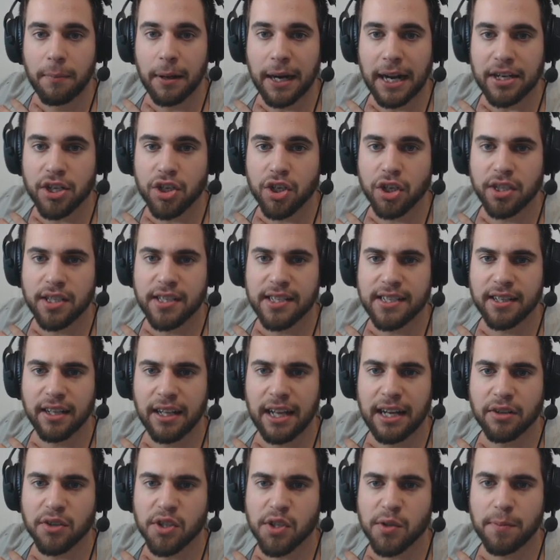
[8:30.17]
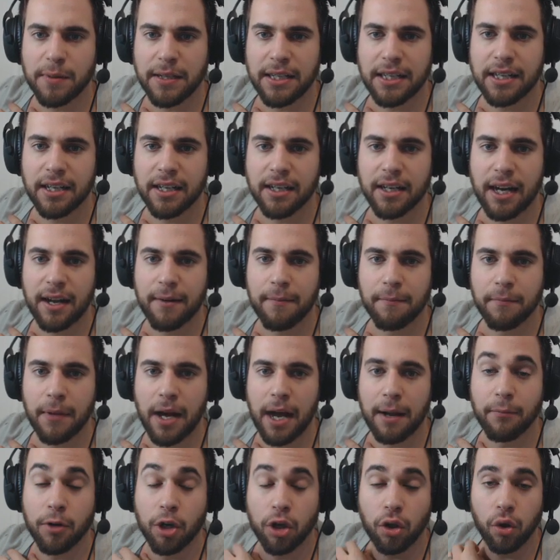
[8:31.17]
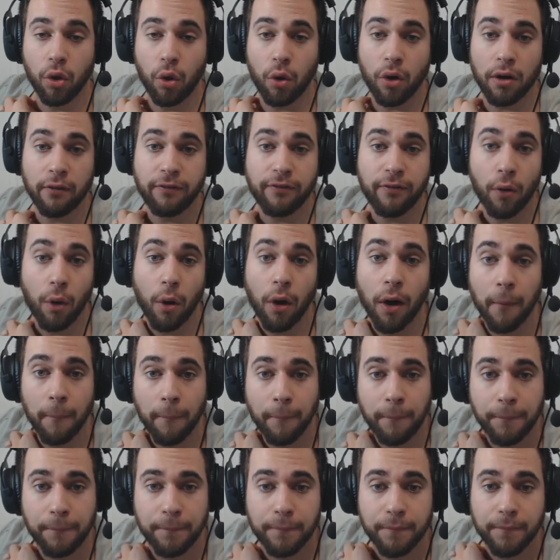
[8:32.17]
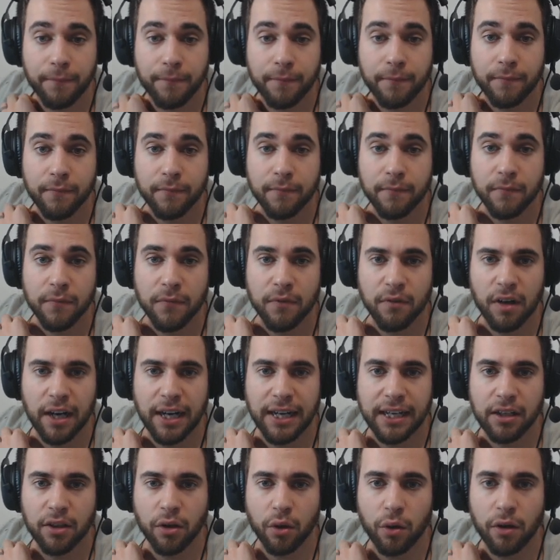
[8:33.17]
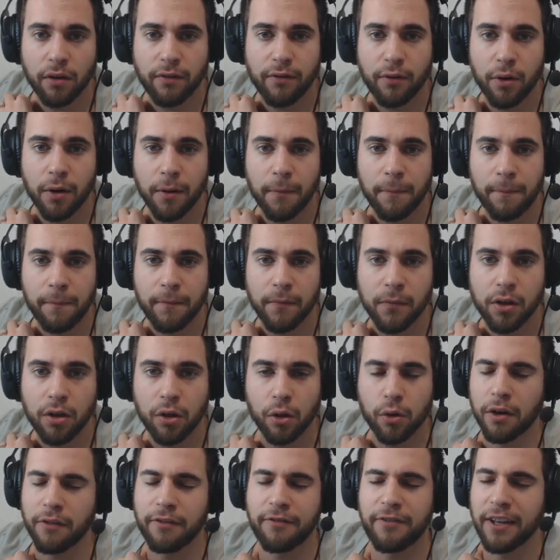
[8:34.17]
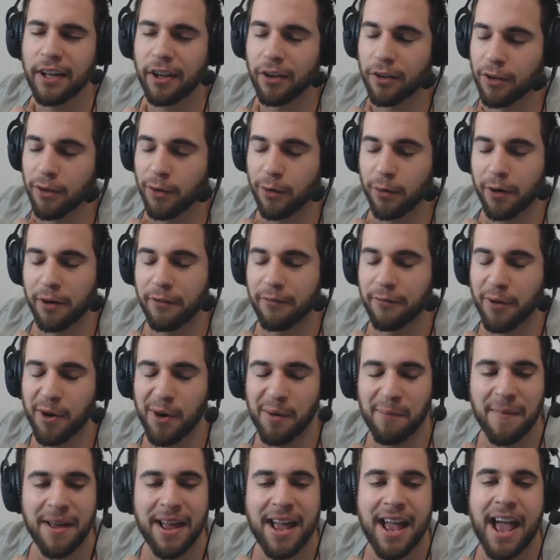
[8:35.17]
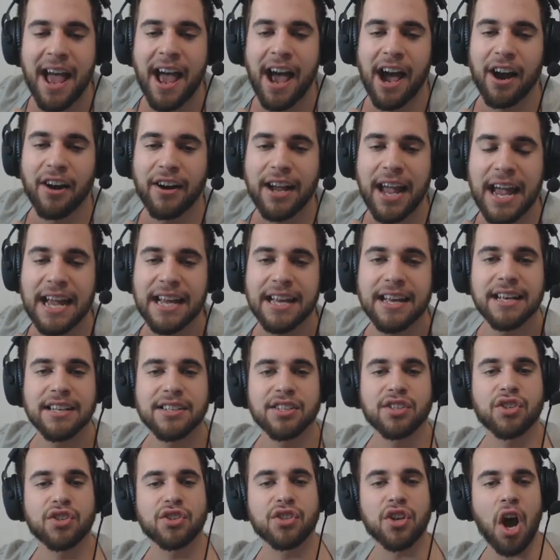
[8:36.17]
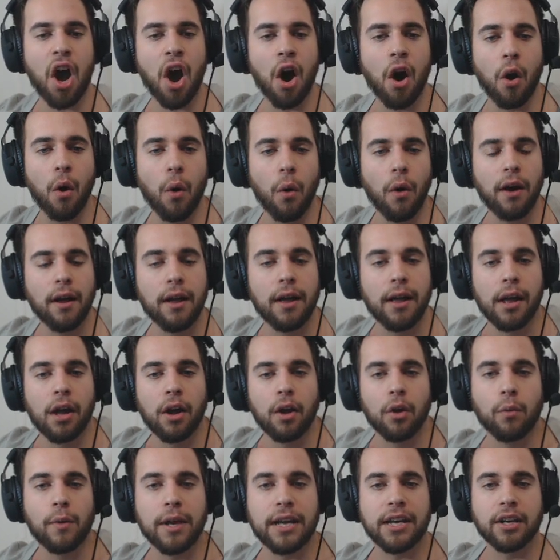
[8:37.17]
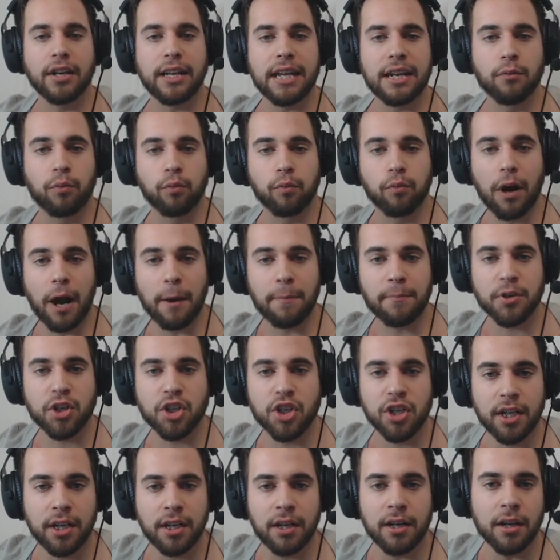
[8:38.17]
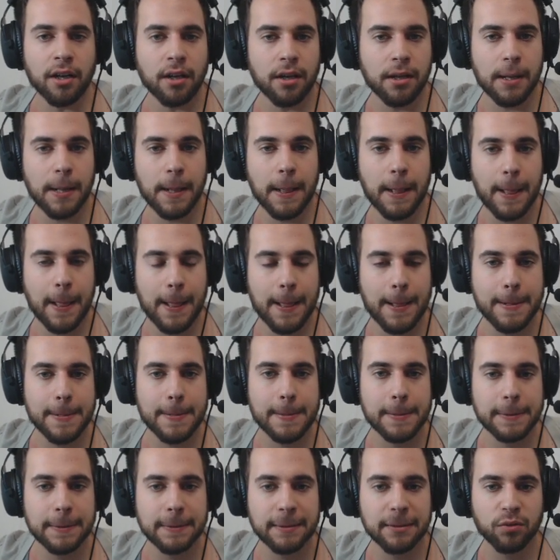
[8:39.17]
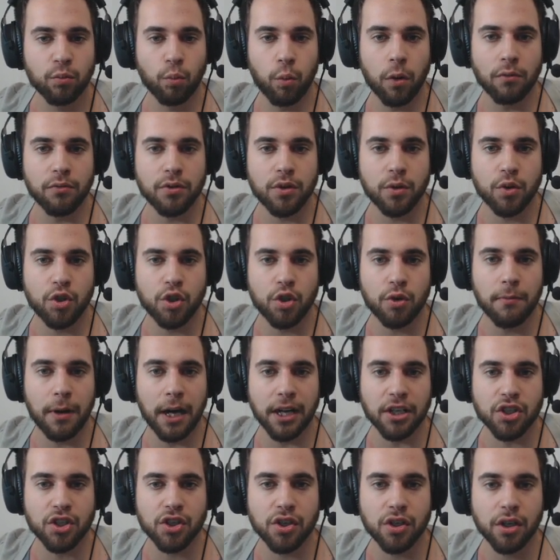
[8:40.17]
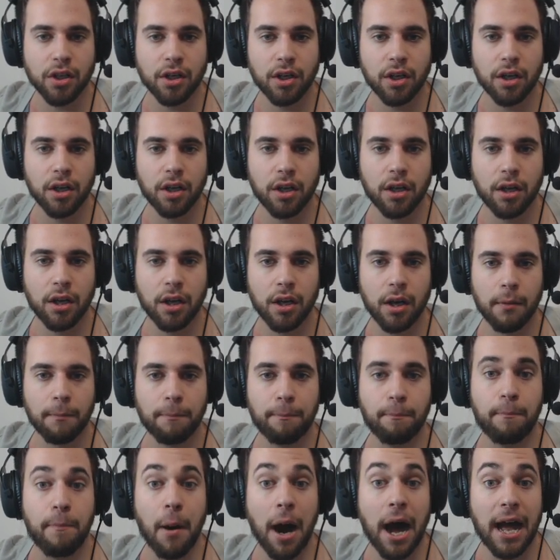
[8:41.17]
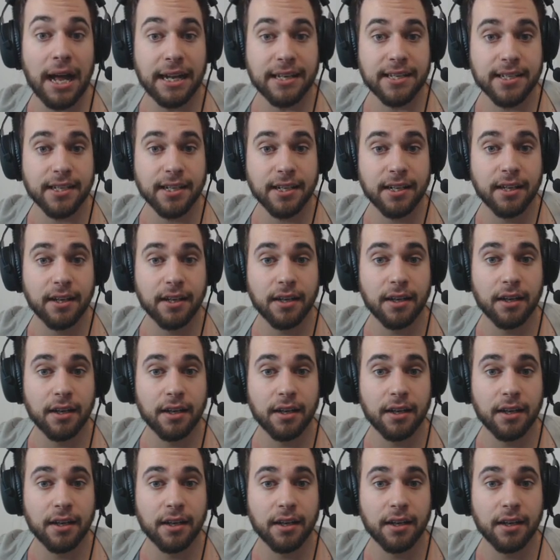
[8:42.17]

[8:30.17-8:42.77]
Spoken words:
but I should still outspeed. I'm Chloroform, right? Chloroform? Chloroform. Okay, so we could Eruption... Won't do too much. But